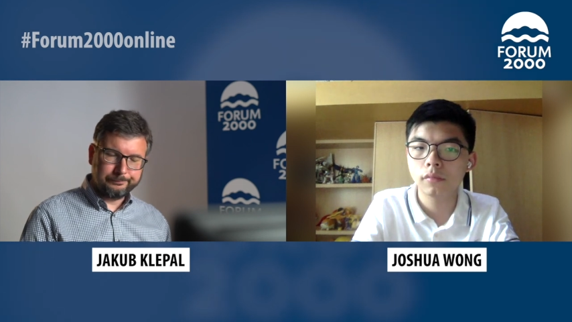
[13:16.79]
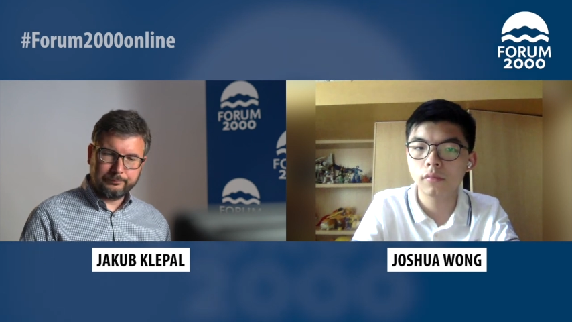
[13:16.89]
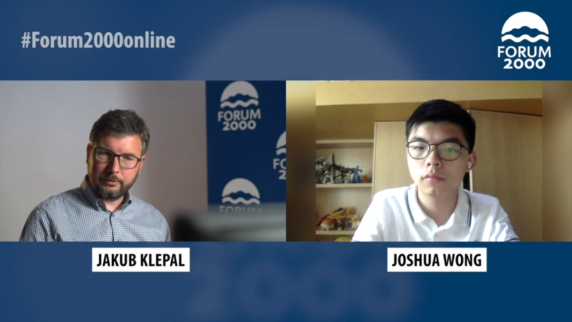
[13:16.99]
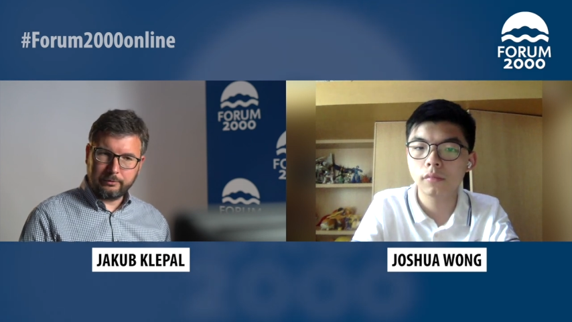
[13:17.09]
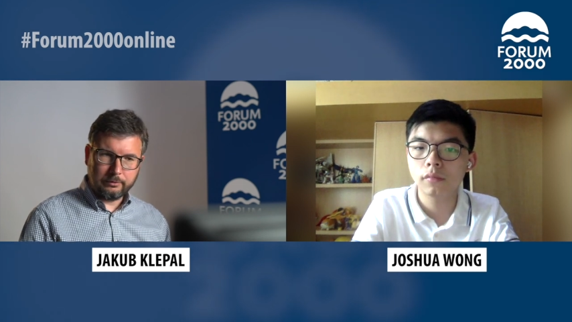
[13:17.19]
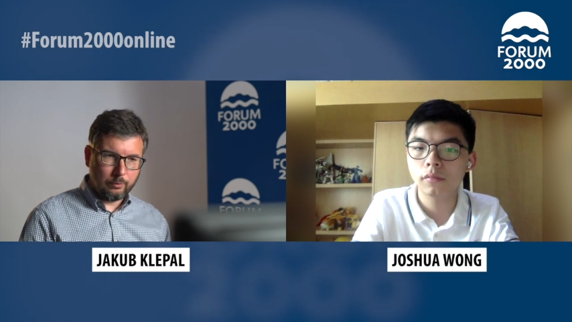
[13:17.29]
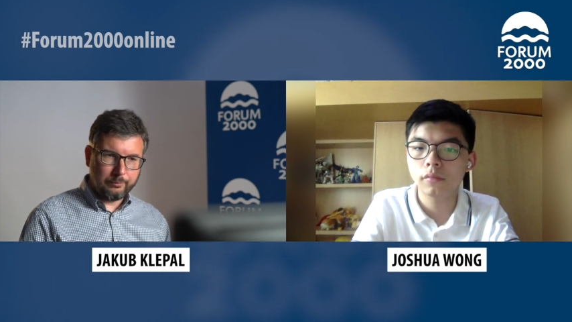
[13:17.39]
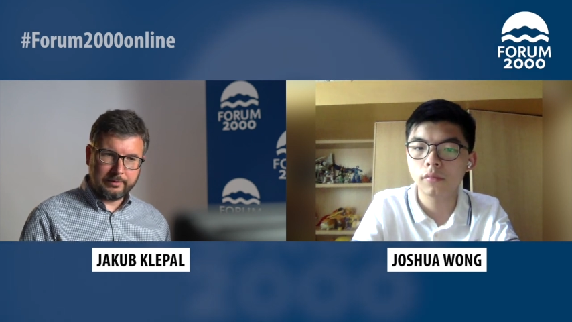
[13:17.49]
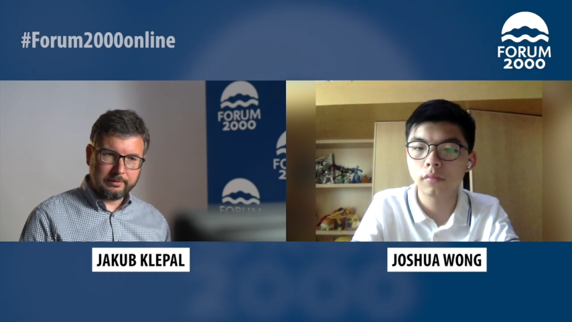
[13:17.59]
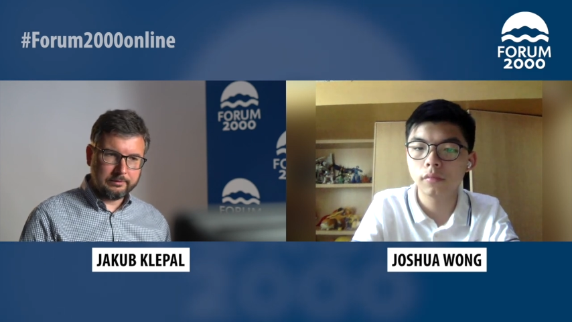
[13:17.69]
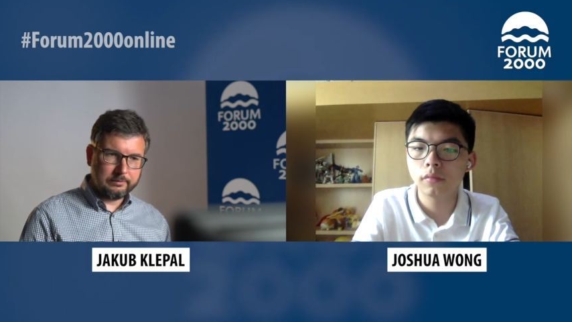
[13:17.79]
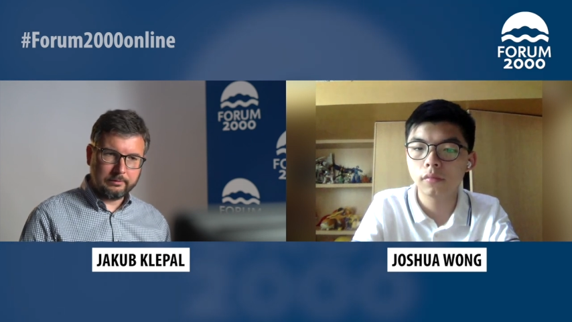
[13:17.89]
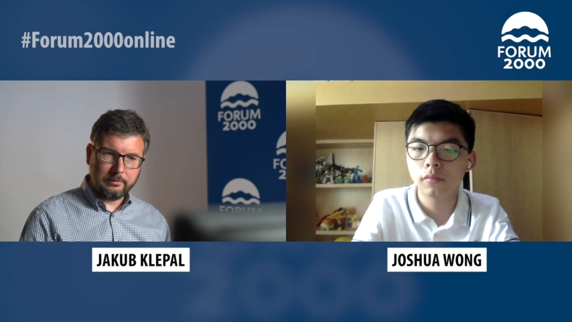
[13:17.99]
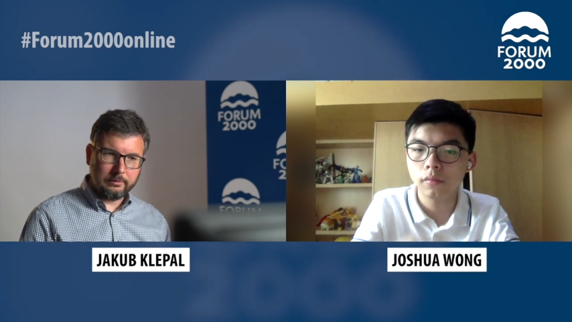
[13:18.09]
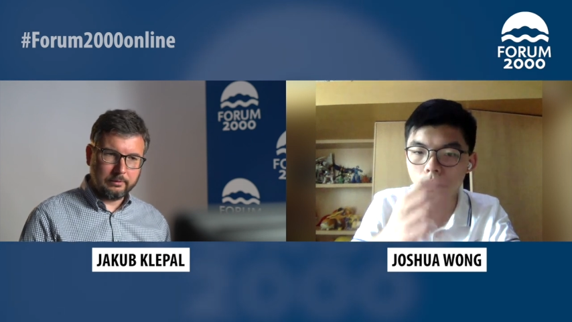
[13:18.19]
Speaker 1: the COVID
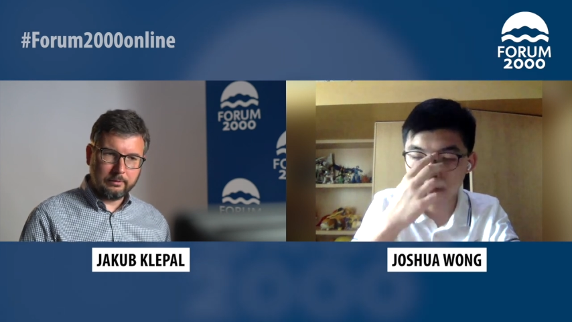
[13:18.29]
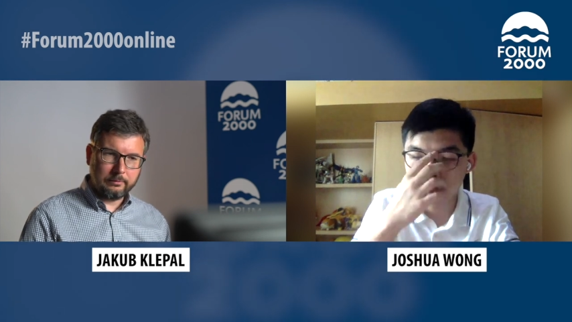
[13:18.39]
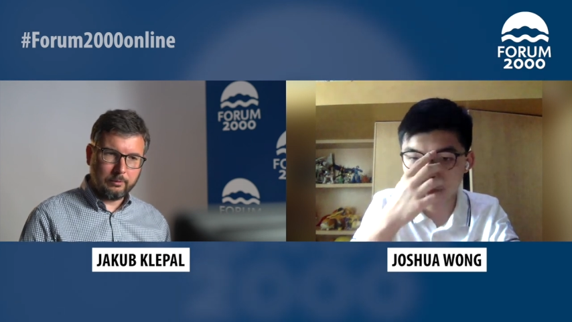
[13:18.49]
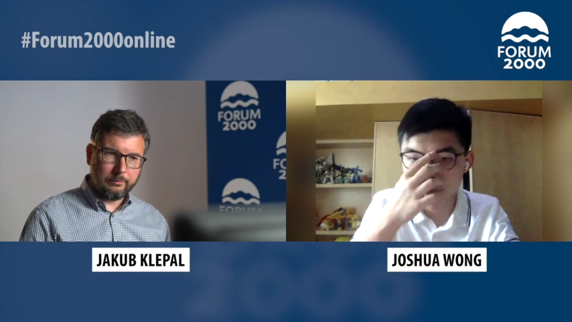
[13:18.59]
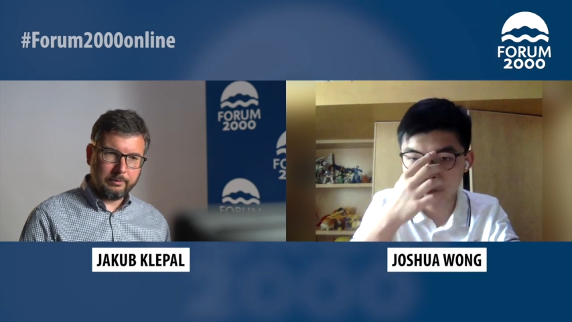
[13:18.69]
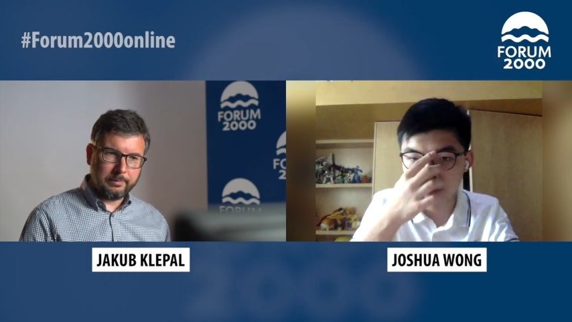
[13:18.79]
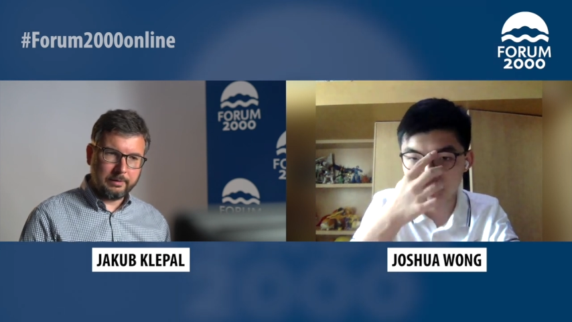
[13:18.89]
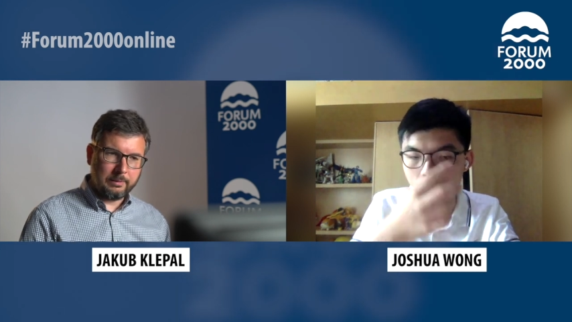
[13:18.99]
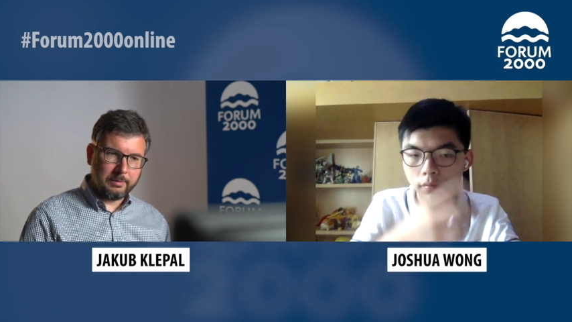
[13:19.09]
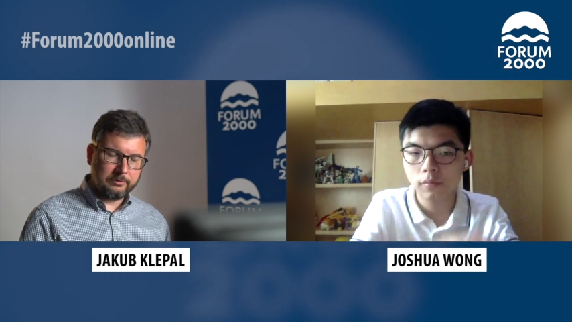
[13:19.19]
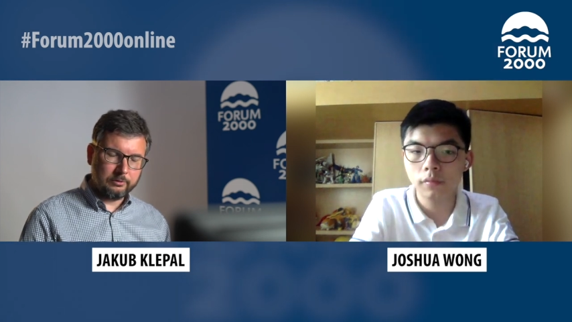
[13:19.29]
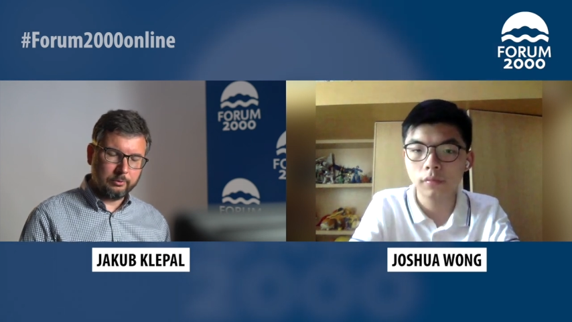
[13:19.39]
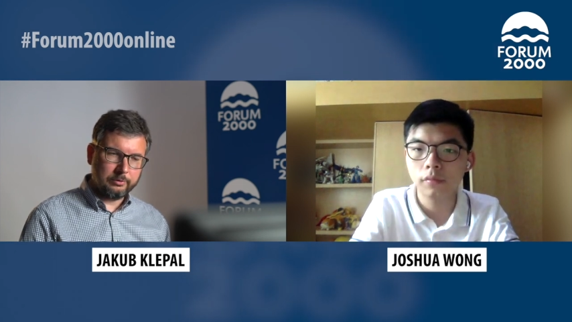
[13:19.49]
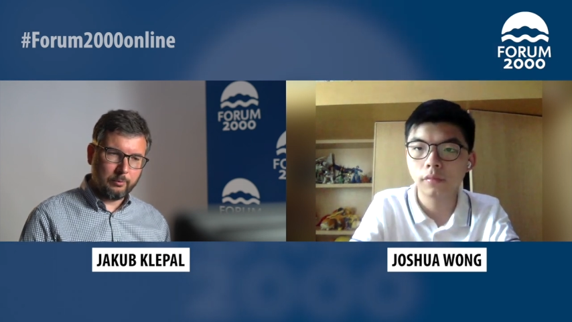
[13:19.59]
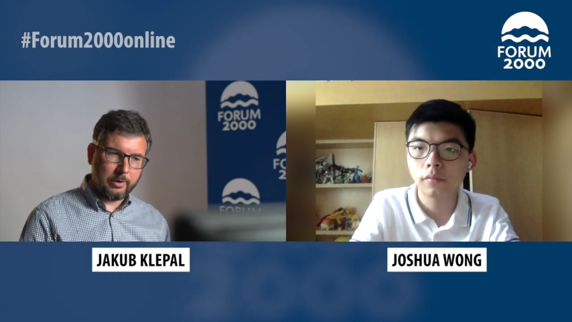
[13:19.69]
uh, COVID pandemics goes
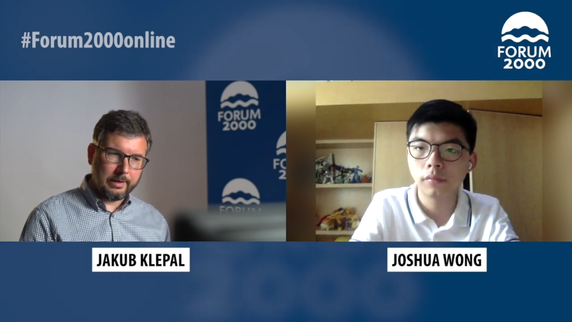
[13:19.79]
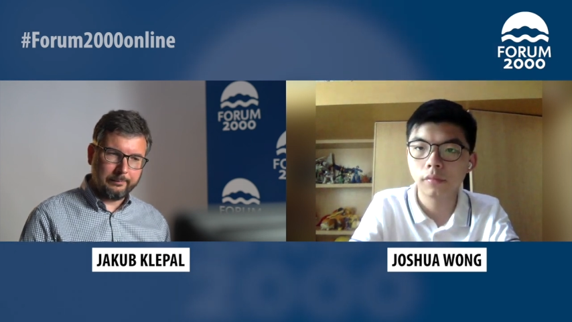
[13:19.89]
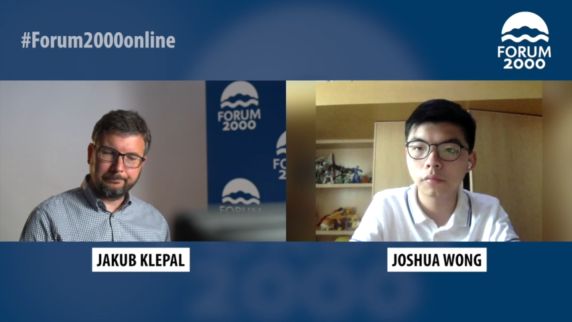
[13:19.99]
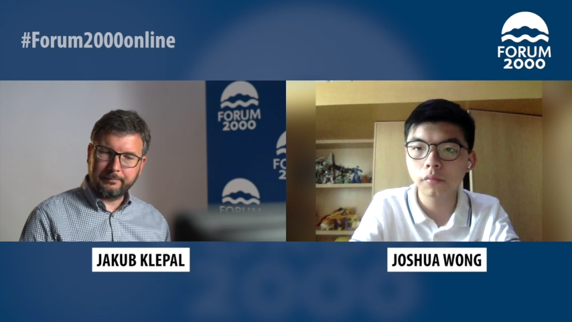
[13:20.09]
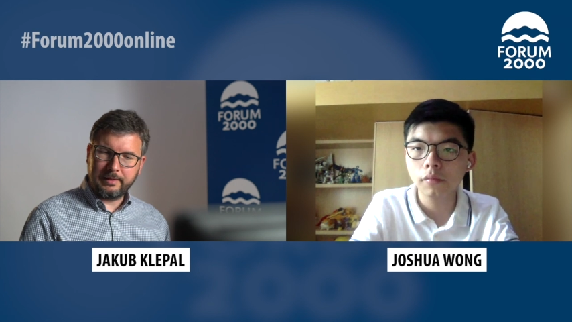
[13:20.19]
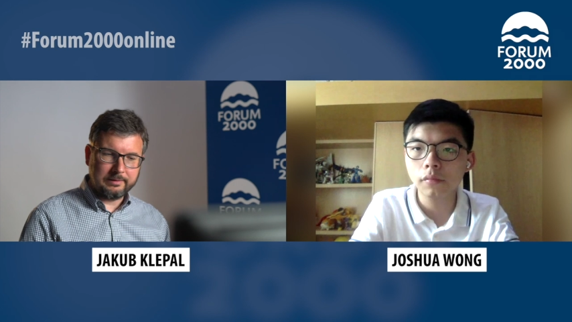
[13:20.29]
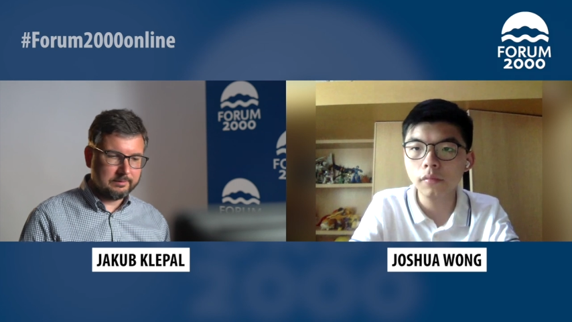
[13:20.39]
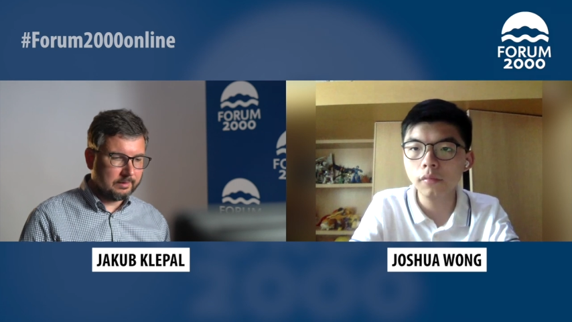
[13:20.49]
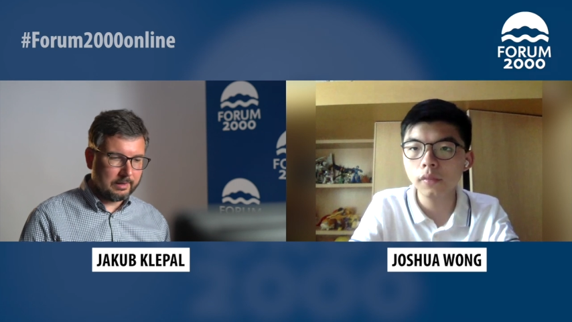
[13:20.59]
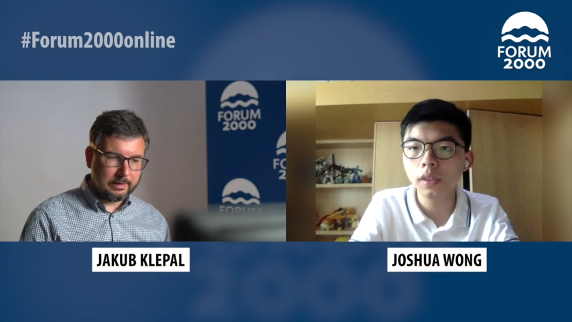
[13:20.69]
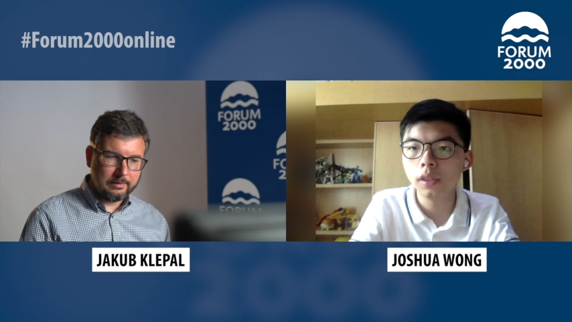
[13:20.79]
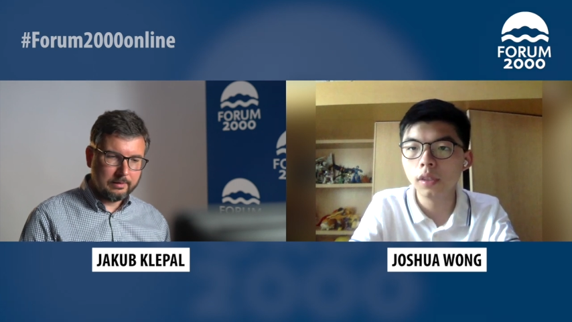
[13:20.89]
away? Let's say